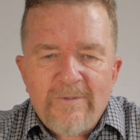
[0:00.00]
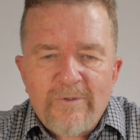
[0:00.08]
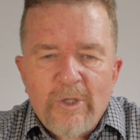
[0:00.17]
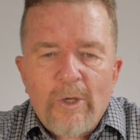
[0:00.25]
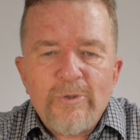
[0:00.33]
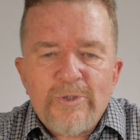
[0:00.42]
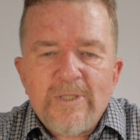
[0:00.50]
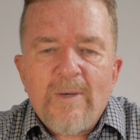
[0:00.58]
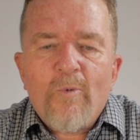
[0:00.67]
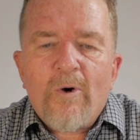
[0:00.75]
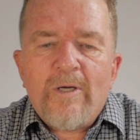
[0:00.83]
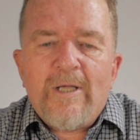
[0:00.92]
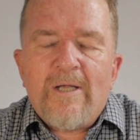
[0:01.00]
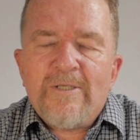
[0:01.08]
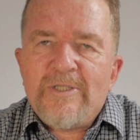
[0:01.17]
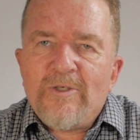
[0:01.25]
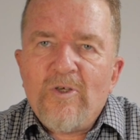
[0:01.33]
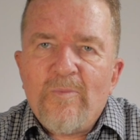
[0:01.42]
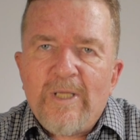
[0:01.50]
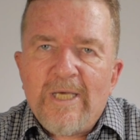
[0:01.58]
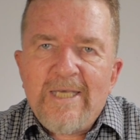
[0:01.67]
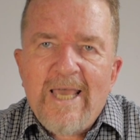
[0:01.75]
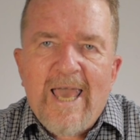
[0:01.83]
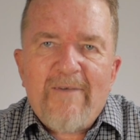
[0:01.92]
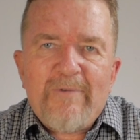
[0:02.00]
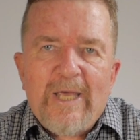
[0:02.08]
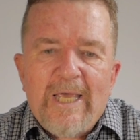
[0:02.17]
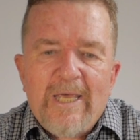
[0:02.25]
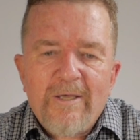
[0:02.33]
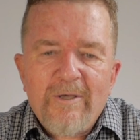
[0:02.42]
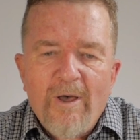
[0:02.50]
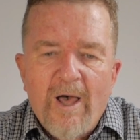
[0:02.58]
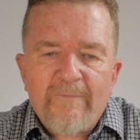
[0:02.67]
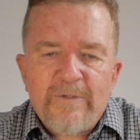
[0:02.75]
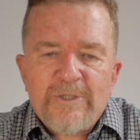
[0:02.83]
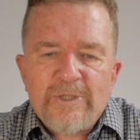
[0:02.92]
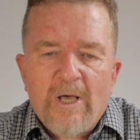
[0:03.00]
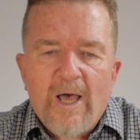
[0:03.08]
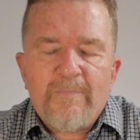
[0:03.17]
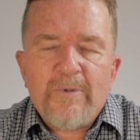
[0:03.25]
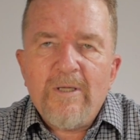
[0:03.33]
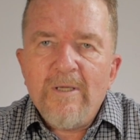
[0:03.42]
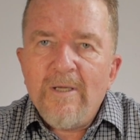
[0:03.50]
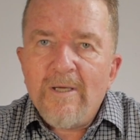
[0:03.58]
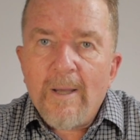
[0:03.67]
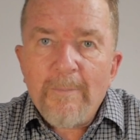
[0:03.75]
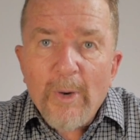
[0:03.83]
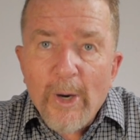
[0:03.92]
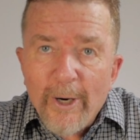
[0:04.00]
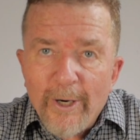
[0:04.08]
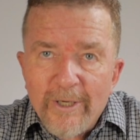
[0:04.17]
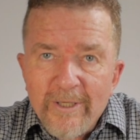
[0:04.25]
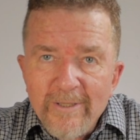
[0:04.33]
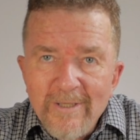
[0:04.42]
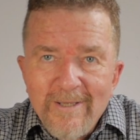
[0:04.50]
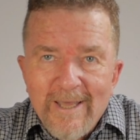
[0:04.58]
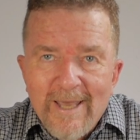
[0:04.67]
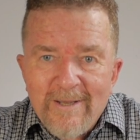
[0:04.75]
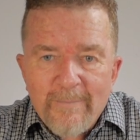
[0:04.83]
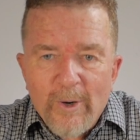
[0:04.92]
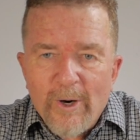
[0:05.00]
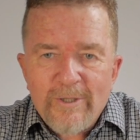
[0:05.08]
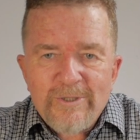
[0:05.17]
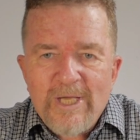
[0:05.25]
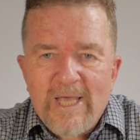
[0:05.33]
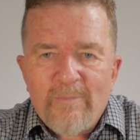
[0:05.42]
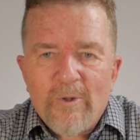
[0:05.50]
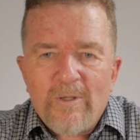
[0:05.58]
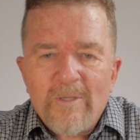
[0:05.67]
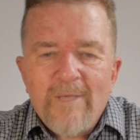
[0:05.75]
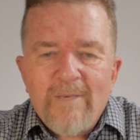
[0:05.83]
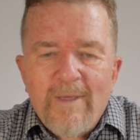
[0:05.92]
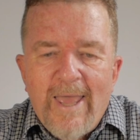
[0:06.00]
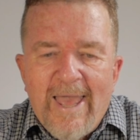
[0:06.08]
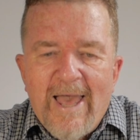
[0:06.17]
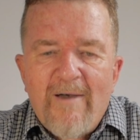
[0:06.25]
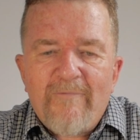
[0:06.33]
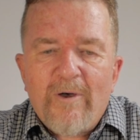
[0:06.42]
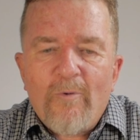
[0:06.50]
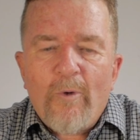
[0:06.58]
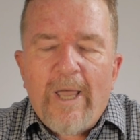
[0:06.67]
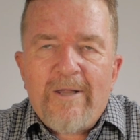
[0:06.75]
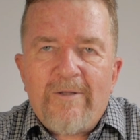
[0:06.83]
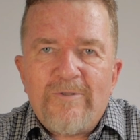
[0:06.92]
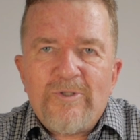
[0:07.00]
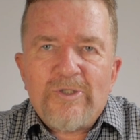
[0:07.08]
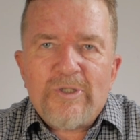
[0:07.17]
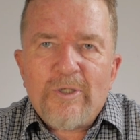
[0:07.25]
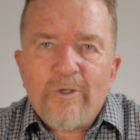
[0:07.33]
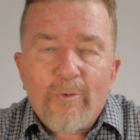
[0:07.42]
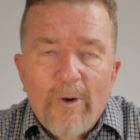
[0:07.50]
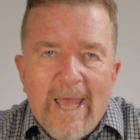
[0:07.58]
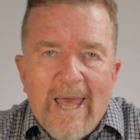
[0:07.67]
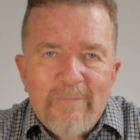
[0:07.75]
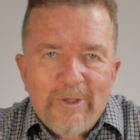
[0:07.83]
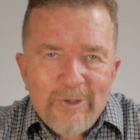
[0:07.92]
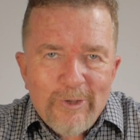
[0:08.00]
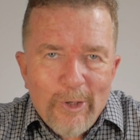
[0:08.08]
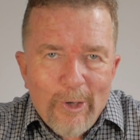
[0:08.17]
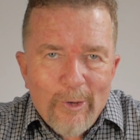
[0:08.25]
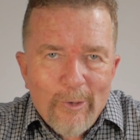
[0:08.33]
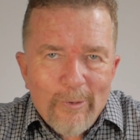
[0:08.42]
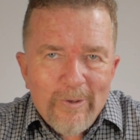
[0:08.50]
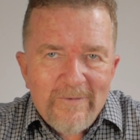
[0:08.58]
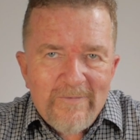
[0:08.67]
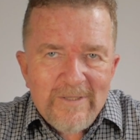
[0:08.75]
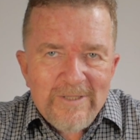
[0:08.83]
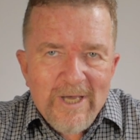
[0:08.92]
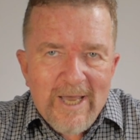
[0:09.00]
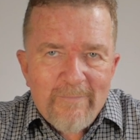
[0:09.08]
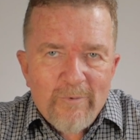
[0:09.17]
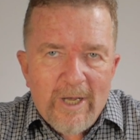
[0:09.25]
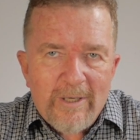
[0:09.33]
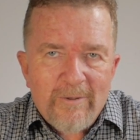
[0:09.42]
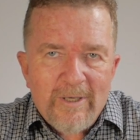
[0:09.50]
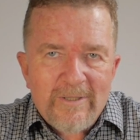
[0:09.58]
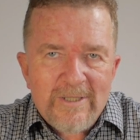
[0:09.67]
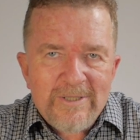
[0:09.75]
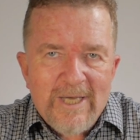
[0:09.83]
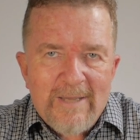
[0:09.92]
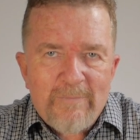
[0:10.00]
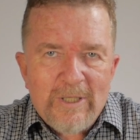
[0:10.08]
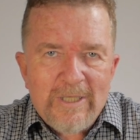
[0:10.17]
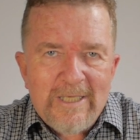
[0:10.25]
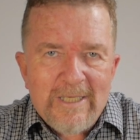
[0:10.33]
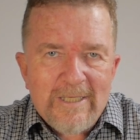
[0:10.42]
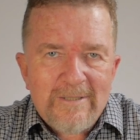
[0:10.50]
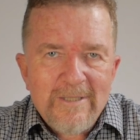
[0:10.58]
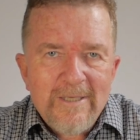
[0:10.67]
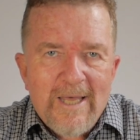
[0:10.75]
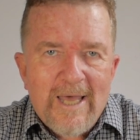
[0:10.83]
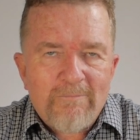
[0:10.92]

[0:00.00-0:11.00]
go somewhere else. It could be a cafe, coffee shop, a park, at a park table. Have a way to just grab and go the typewriter and the typing kit at